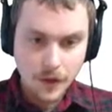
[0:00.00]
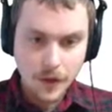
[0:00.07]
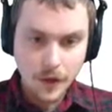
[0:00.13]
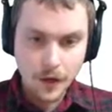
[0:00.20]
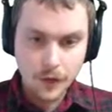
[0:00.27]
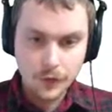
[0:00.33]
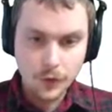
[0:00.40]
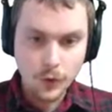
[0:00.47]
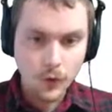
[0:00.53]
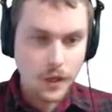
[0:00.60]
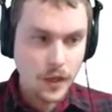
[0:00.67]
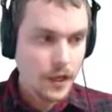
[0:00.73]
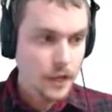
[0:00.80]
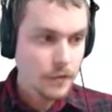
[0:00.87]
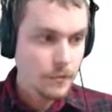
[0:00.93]
uh, so
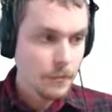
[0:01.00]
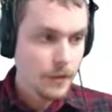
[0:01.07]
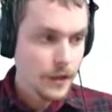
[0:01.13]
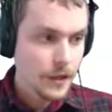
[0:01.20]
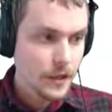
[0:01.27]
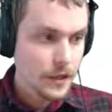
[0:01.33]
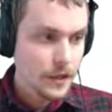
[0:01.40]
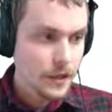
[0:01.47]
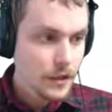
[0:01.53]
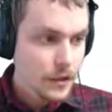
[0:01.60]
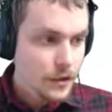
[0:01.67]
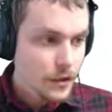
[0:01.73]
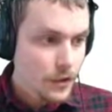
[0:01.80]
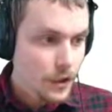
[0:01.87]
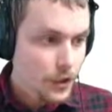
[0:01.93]
in my
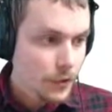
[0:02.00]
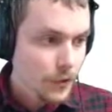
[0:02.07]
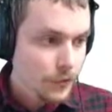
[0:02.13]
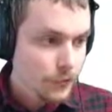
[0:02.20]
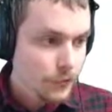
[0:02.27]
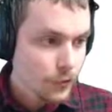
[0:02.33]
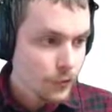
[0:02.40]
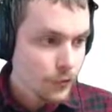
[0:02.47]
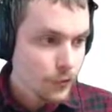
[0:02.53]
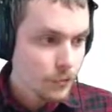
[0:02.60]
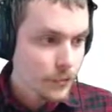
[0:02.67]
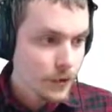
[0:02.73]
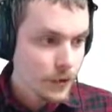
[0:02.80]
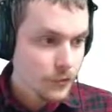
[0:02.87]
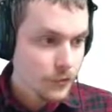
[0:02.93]
Ukraine full-blown
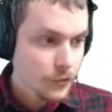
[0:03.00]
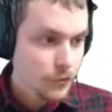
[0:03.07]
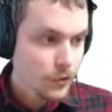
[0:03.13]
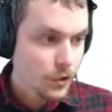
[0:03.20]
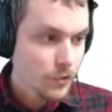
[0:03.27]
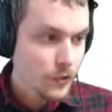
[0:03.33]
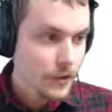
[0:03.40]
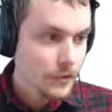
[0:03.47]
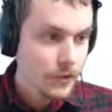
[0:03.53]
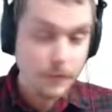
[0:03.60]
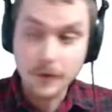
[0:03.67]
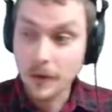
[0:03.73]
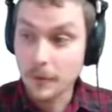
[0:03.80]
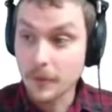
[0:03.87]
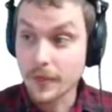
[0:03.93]
PowerShell Dropbox
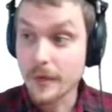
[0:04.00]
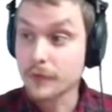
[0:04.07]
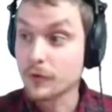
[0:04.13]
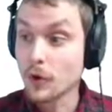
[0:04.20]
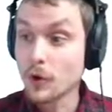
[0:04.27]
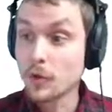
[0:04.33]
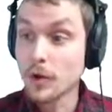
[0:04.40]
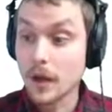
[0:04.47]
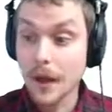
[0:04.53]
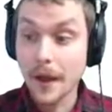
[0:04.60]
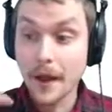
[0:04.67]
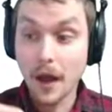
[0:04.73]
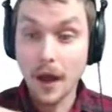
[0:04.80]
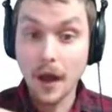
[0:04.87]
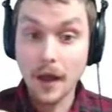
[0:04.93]
API, that so
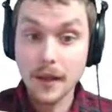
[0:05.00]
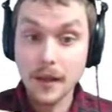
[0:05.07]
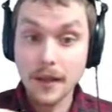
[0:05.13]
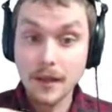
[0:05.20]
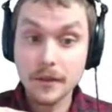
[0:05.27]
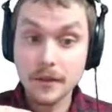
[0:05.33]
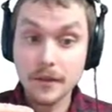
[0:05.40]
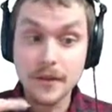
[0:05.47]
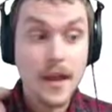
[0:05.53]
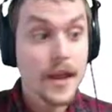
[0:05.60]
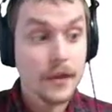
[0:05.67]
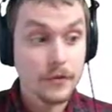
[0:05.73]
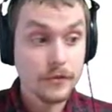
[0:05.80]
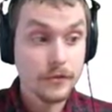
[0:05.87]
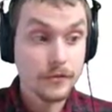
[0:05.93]

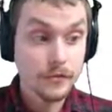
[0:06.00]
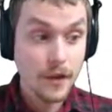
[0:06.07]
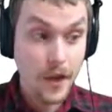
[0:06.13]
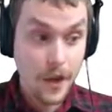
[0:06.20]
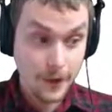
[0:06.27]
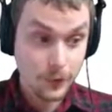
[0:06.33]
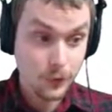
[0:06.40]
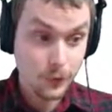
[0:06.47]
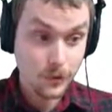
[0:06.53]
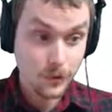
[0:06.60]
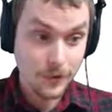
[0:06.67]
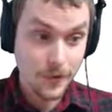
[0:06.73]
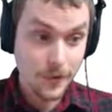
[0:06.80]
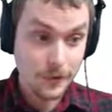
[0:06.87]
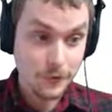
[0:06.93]
yes, actually
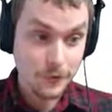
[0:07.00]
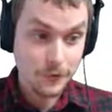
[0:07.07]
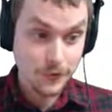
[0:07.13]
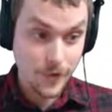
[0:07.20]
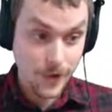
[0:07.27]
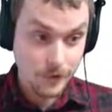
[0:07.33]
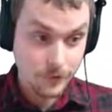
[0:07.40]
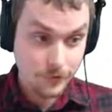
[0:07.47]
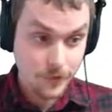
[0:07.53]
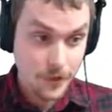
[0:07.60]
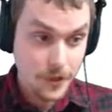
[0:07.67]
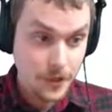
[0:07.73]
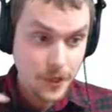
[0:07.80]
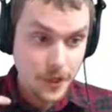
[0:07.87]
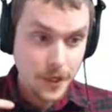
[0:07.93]
the answer is yes.
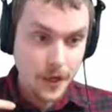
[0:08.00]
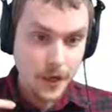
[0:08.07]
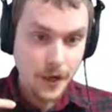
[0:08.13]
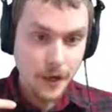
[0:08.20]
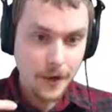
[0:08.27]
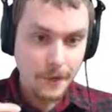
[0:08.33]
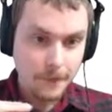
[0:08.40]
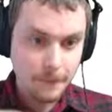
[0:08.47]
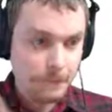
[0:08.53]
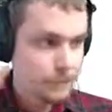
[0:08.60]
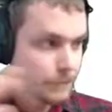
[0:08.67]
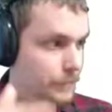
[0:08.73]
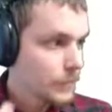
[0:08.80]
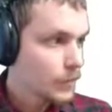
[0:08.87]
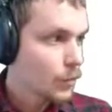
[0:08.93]

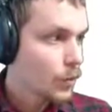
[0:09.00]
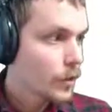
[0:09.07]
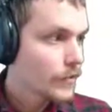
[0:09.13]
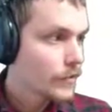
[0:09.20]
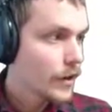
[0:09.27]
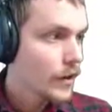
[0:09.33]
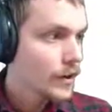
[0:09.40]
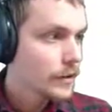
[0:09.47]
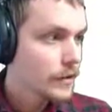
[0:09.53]
Um, what I've got,